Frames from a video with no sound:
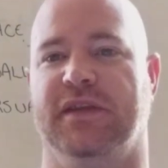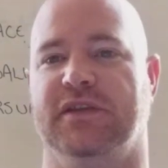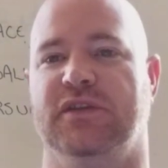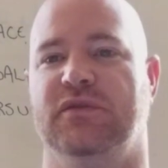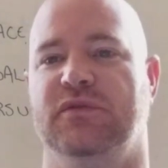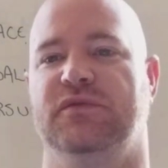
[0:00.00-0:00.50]
then
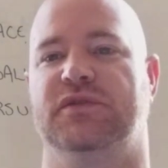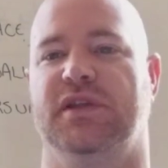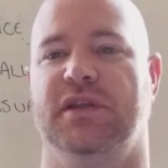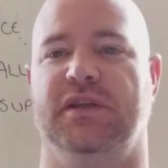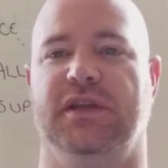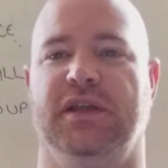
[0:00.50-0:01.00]
use
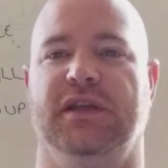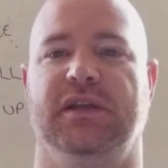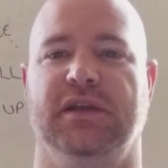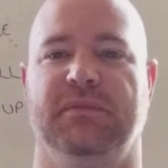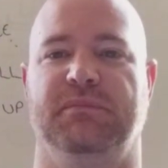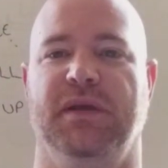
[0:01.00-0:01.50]

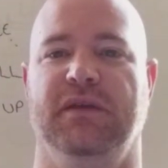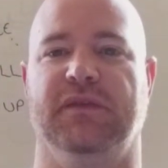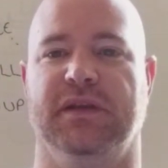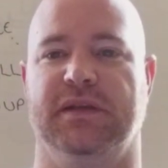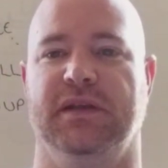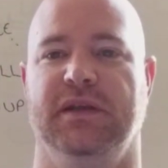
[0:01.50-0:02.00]
the
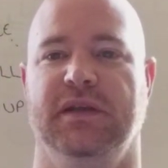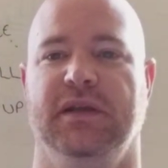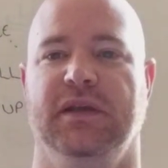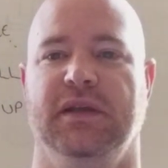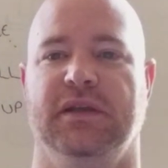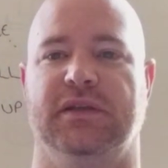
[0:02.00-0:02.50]
pivot
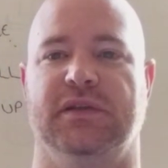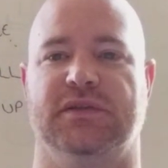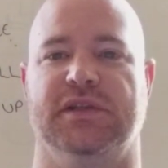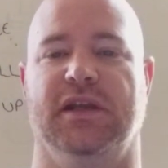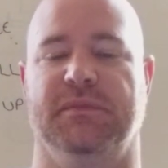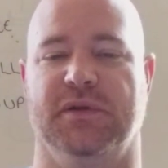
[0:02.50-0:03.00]
to
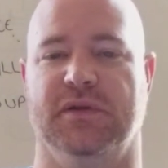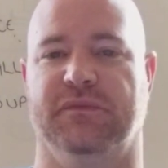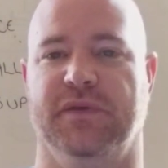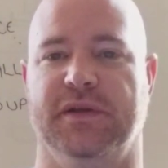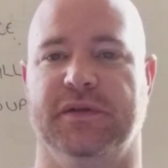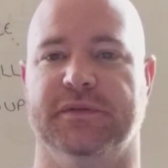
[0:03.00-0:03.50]
set up your
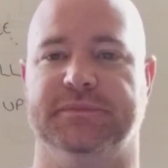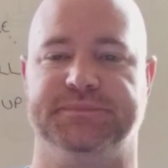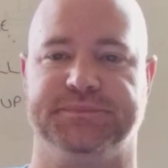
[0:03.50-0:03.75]
defender.